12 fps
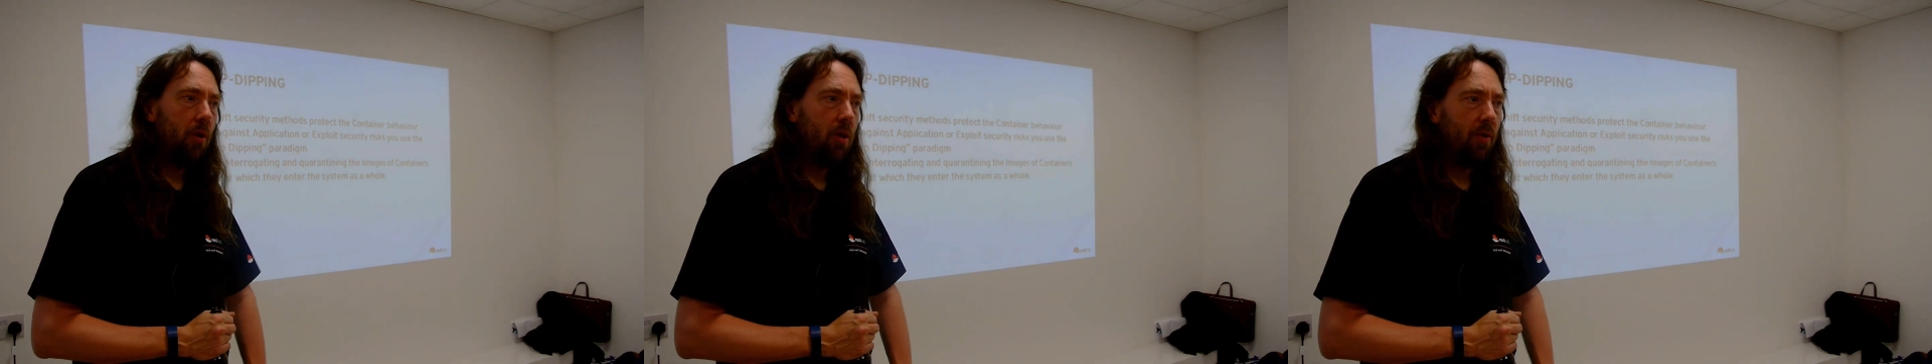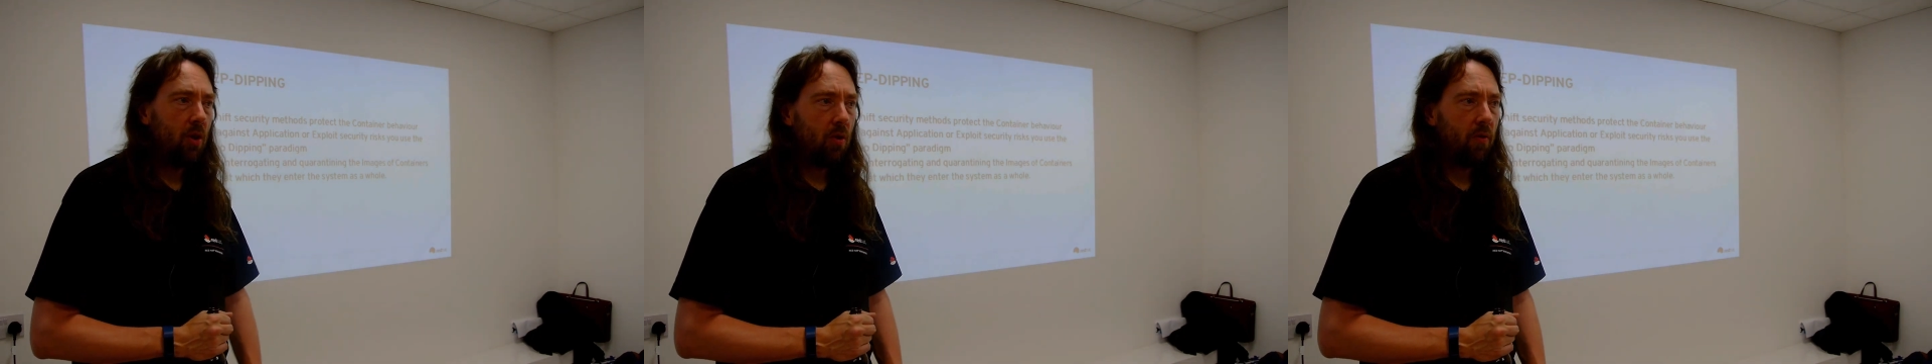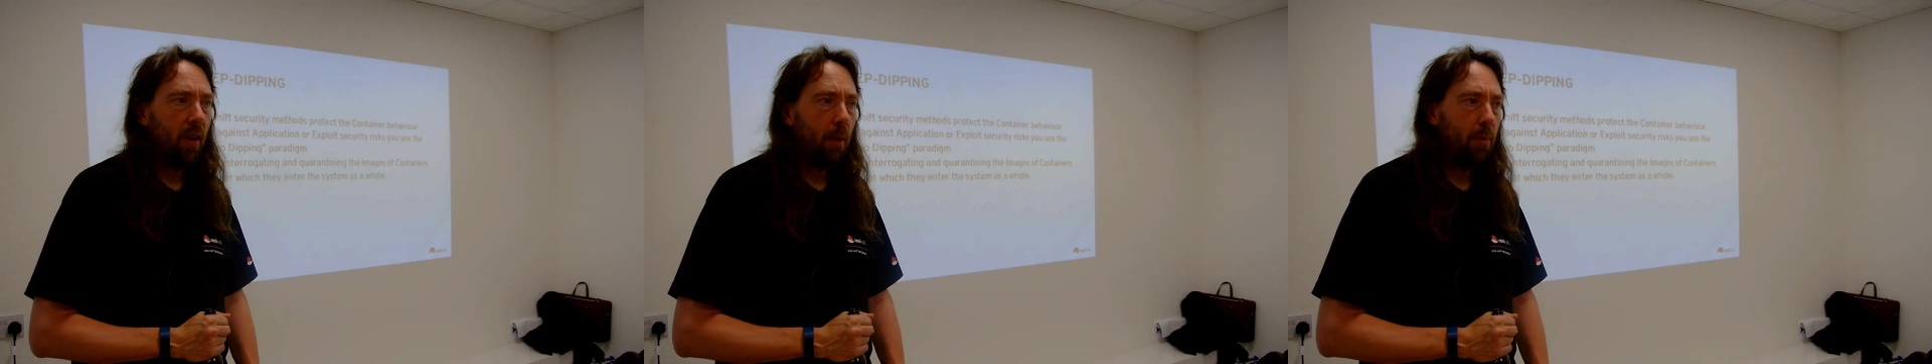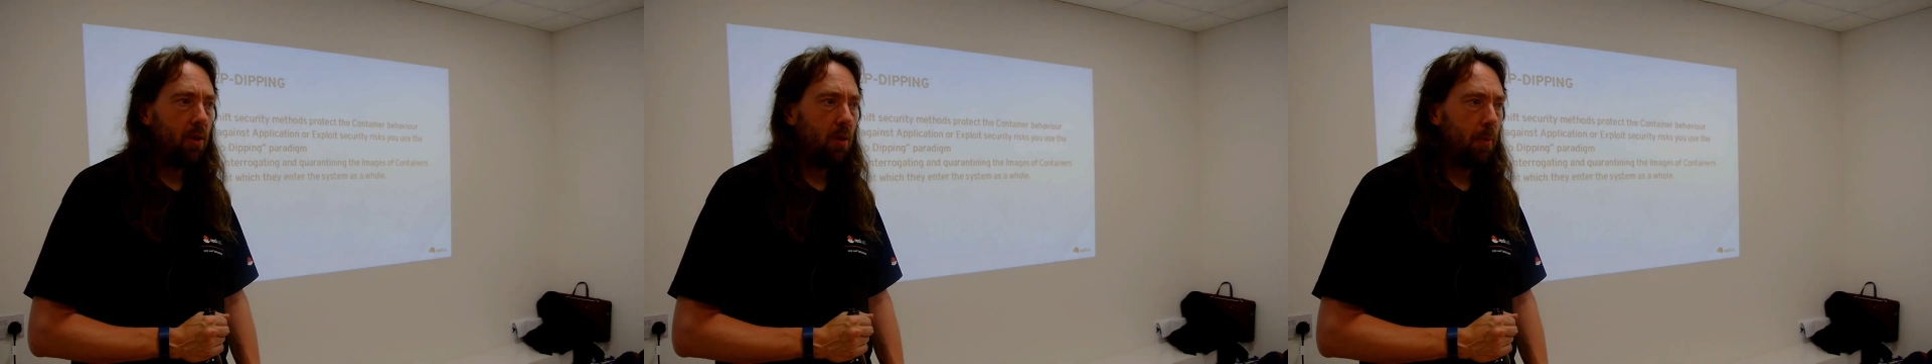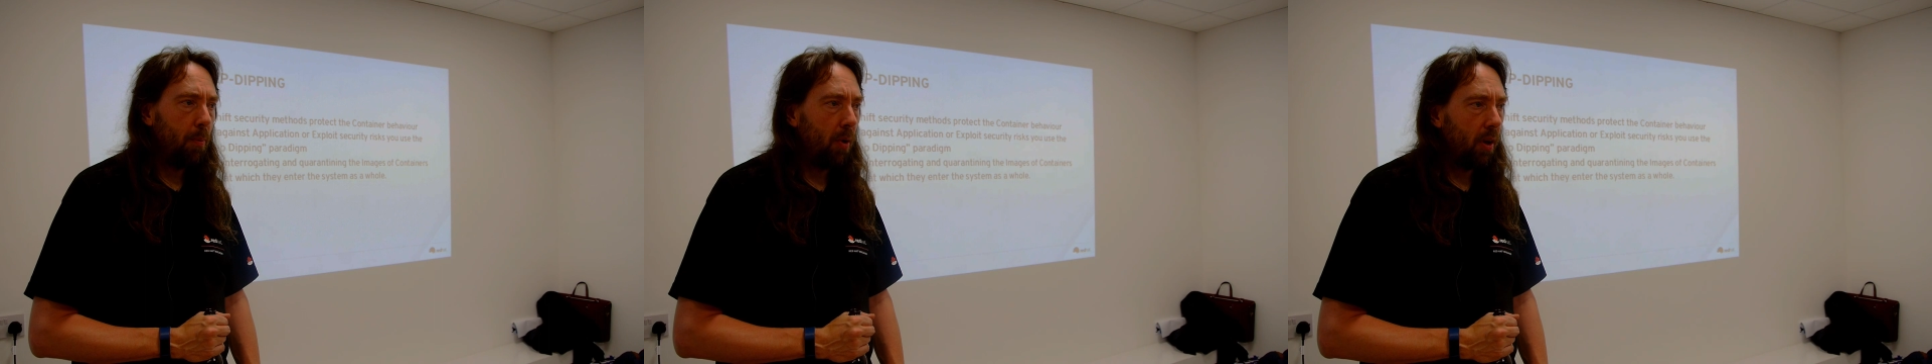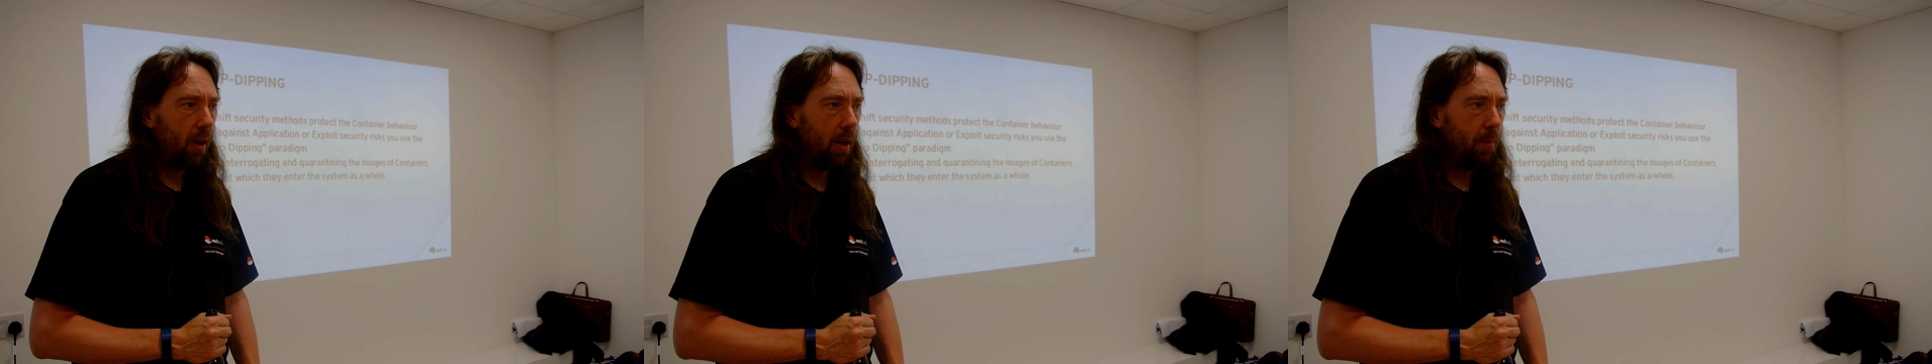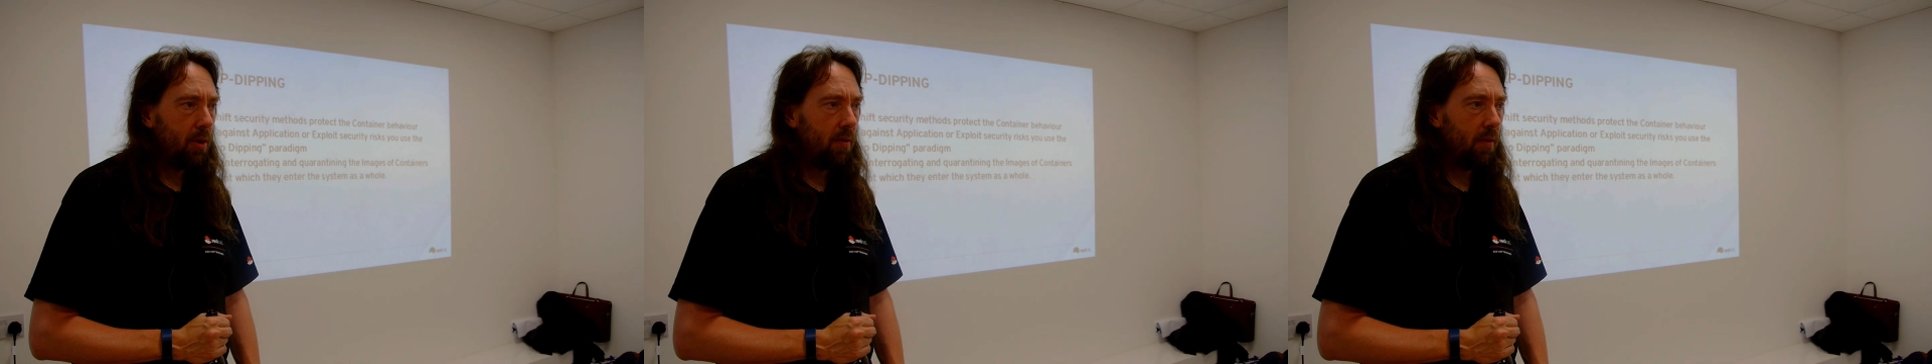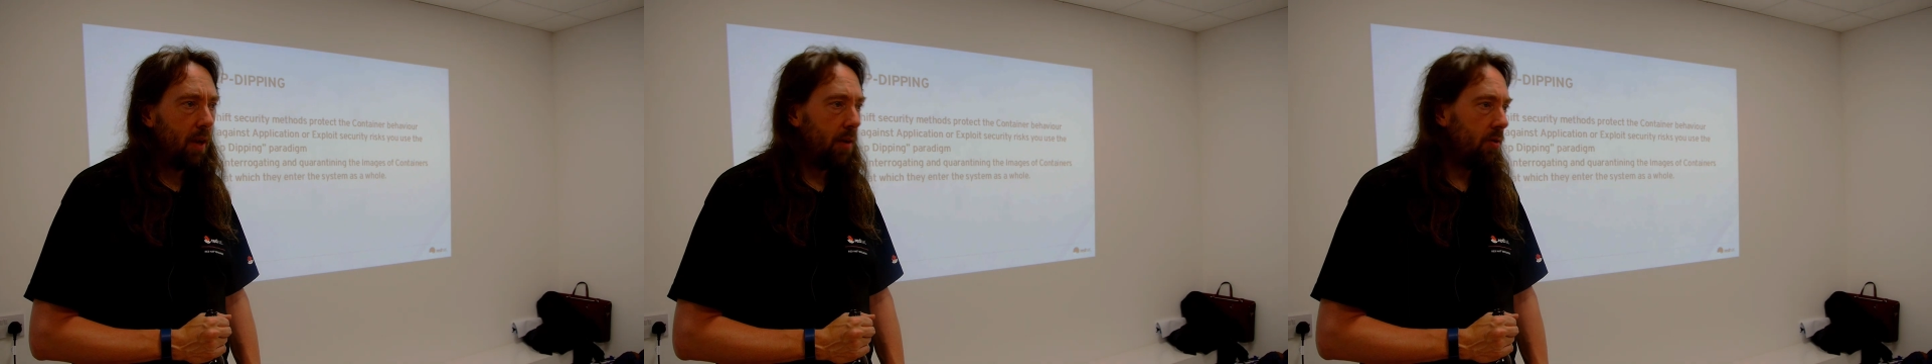individual developers to be pulling an image
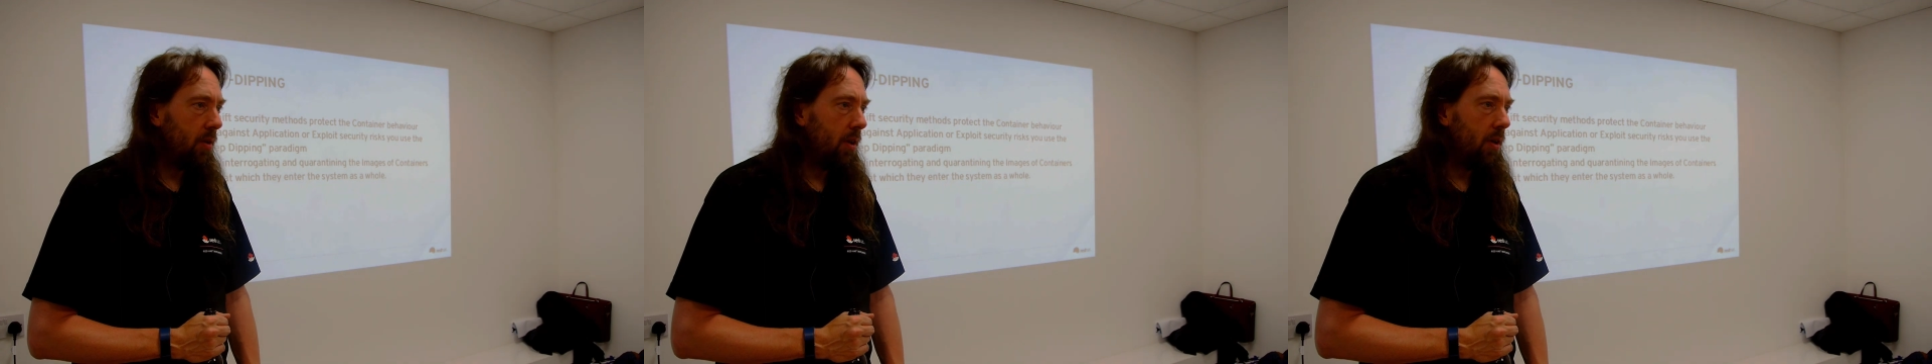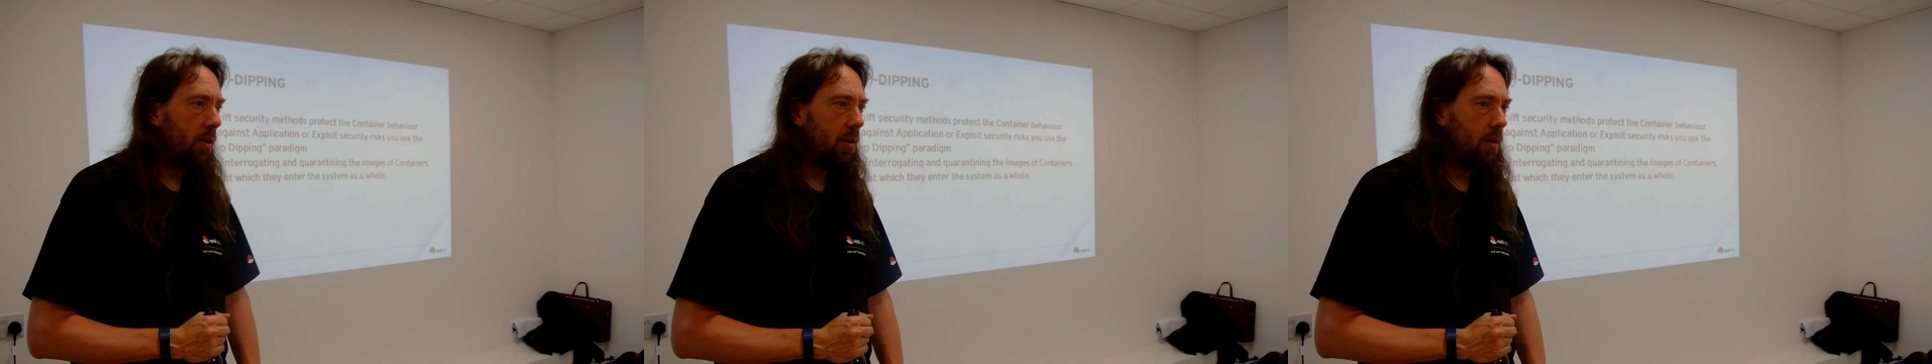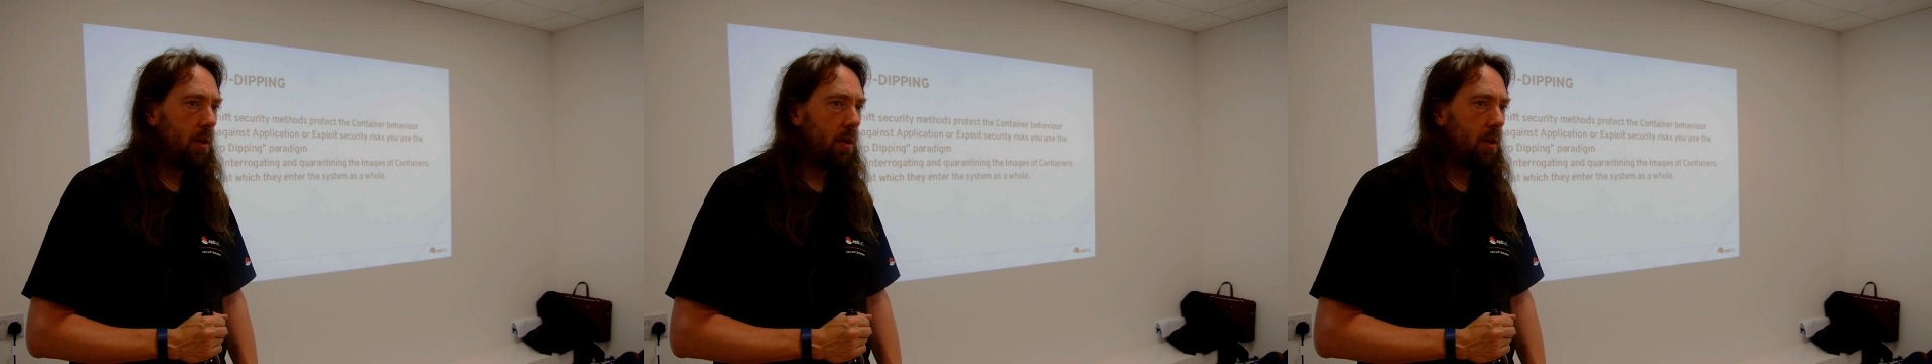from the outside,